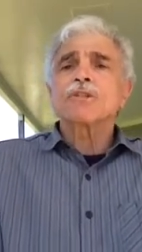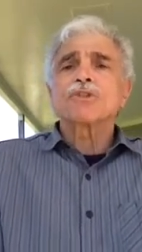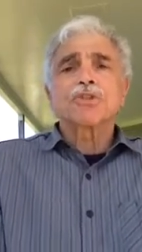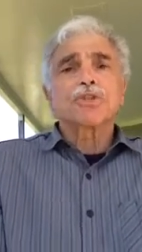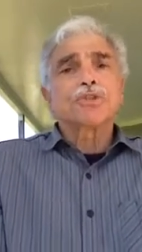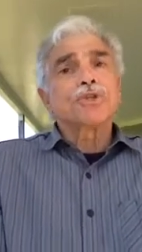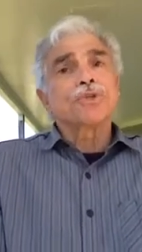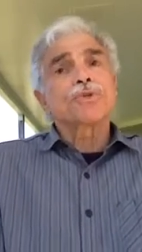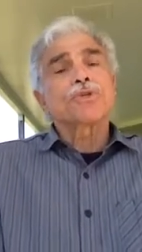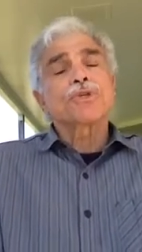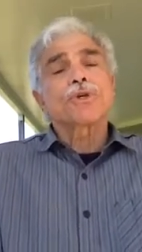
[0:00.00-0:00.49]
To
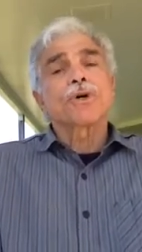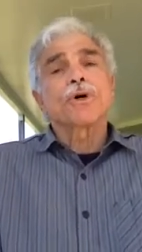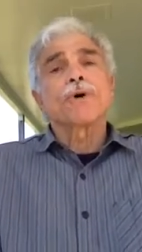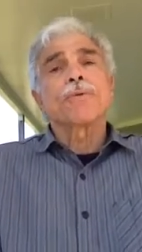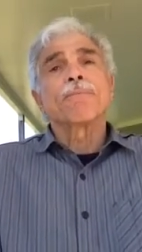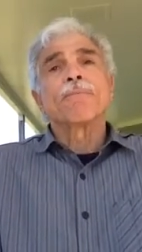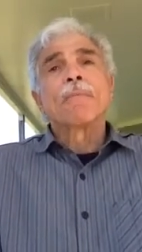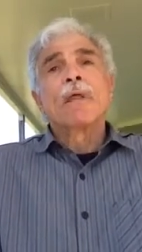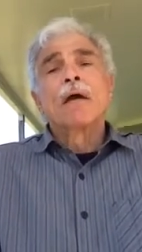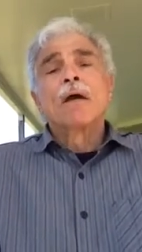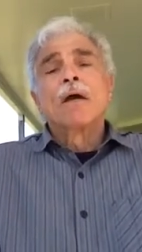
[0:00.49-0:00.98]
do so,
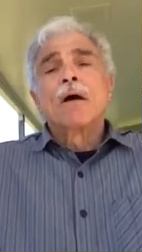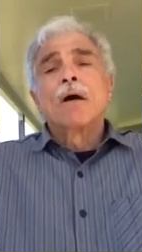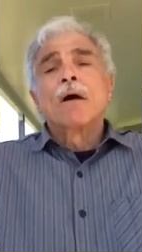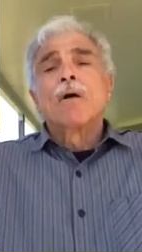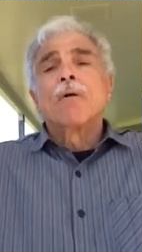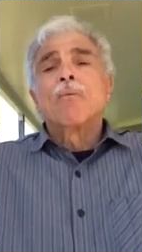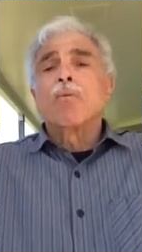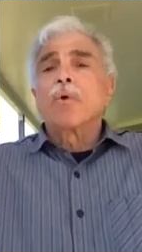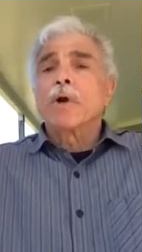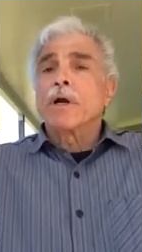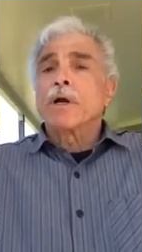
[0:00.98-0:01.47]

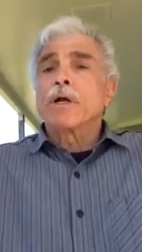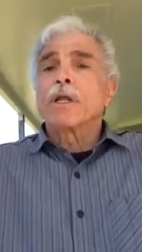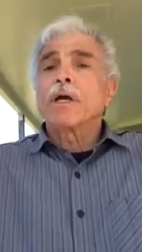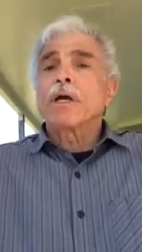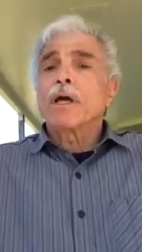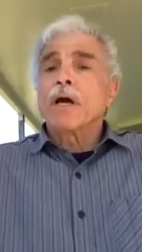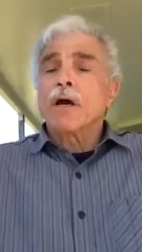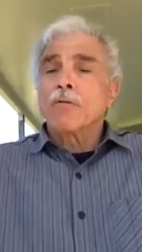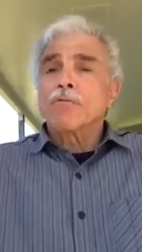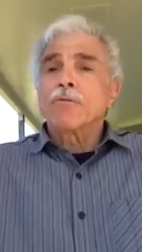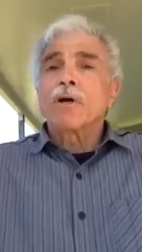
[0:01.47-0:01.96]
we're going
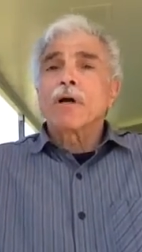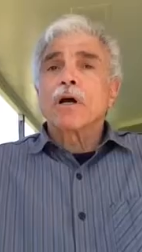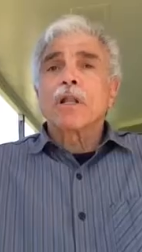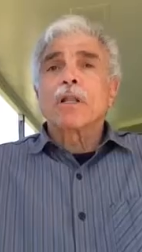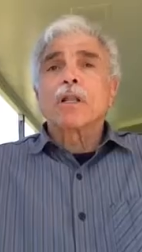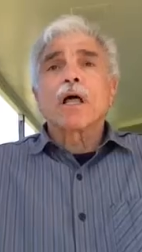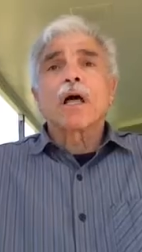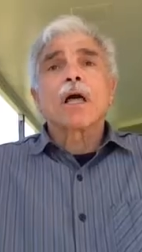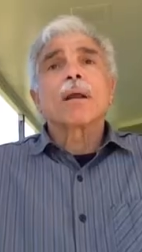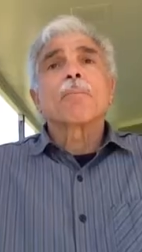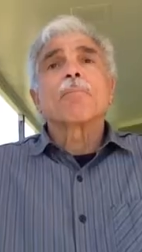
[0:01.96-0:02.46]
to cover a
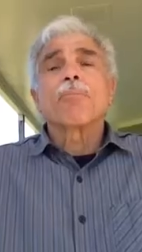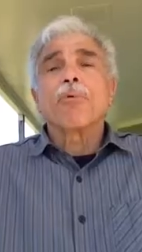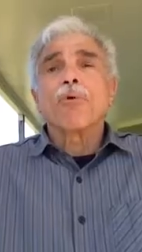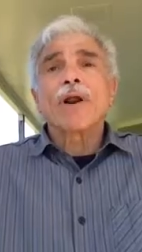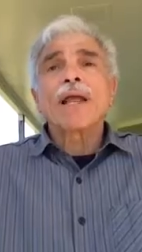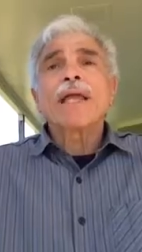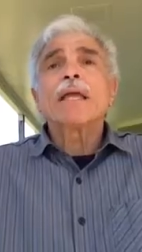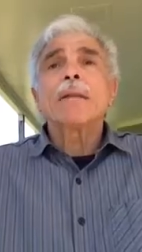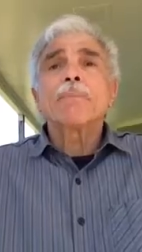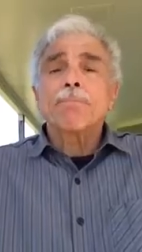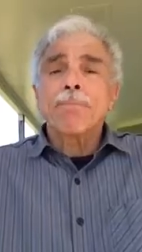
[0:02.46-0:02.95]
lot of
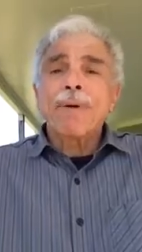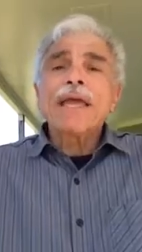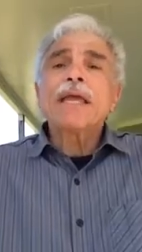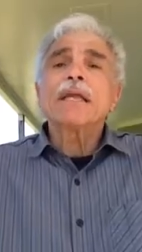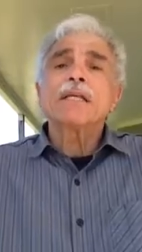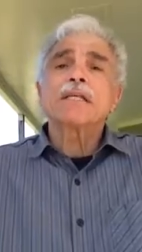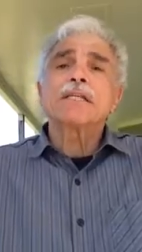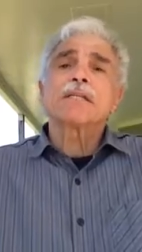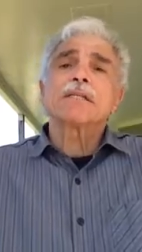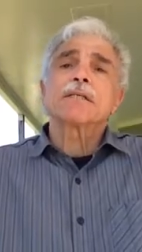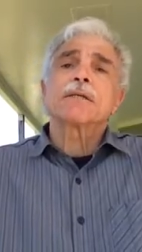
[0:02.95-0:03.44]
brain
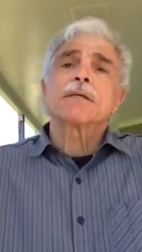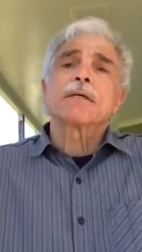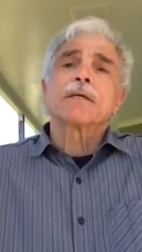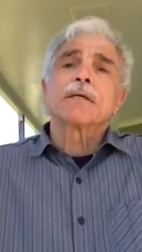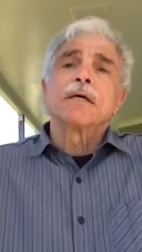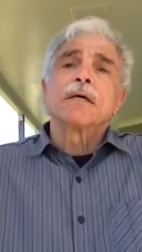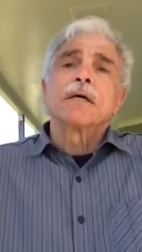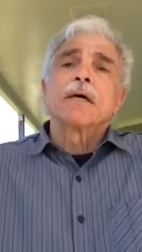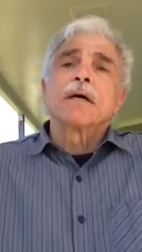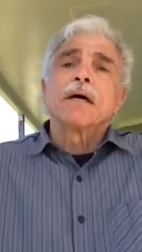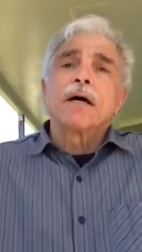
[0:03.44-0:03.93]
based
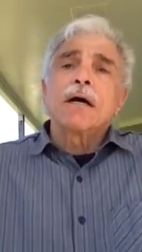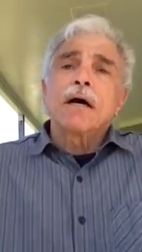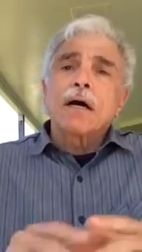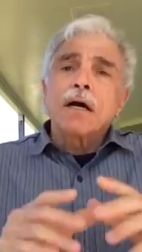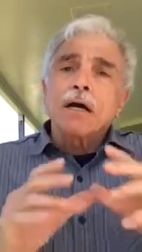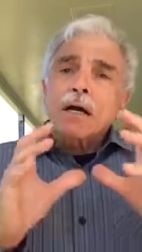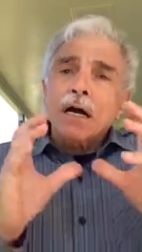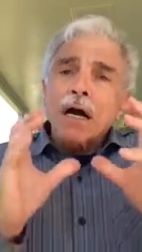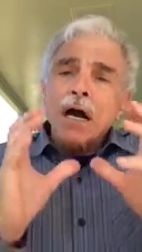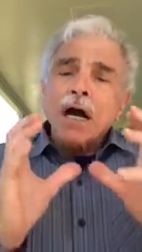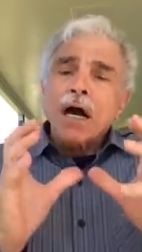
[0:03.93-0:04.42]

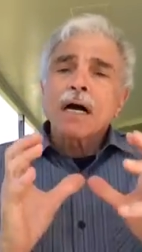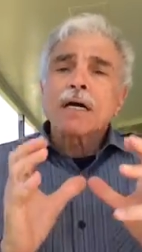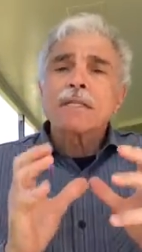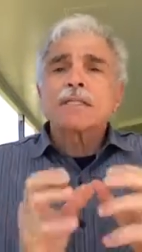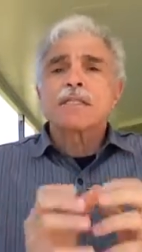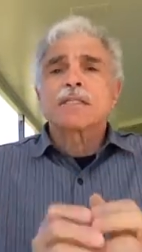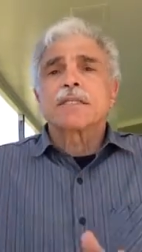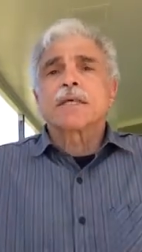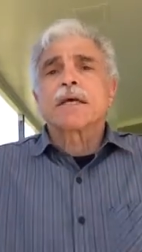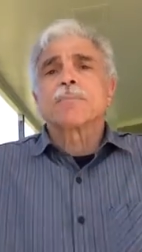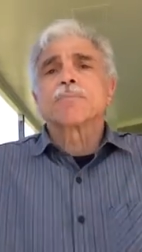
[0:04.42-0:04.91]

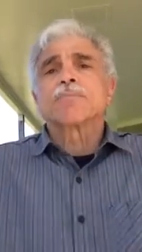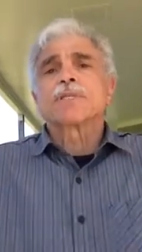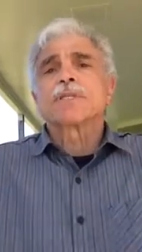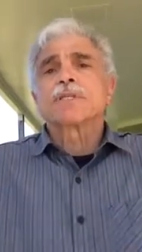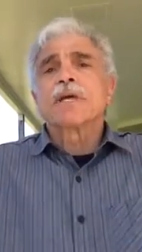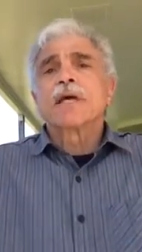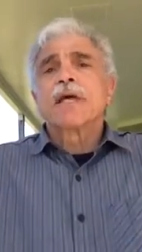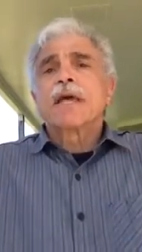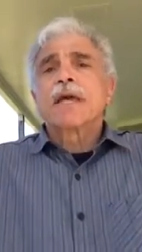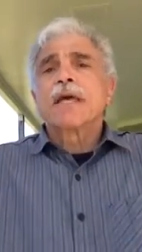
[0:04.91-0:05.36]
concepts.